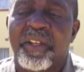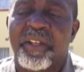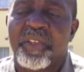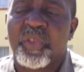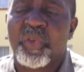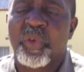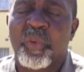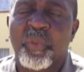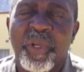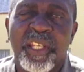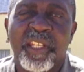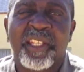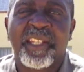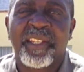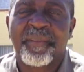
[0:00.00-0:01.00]

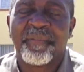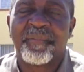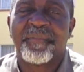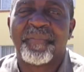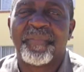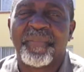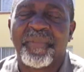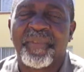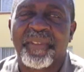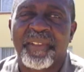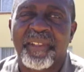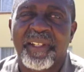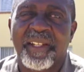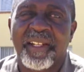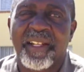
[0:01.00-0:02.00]
When
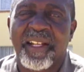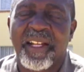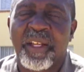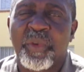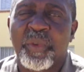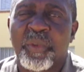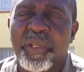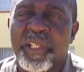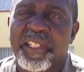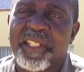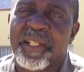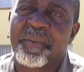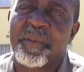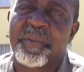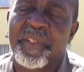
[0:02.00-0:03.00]
I look at
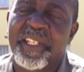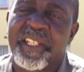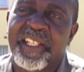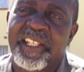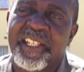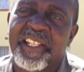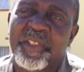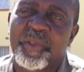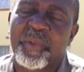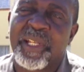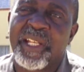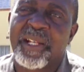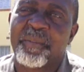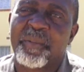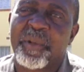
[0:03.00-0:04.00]
some of the areas
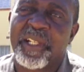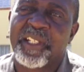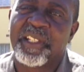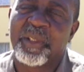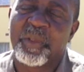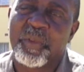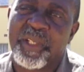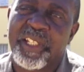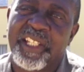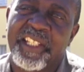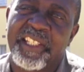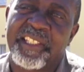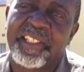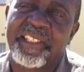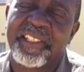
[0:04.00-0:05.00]
where I'm working today,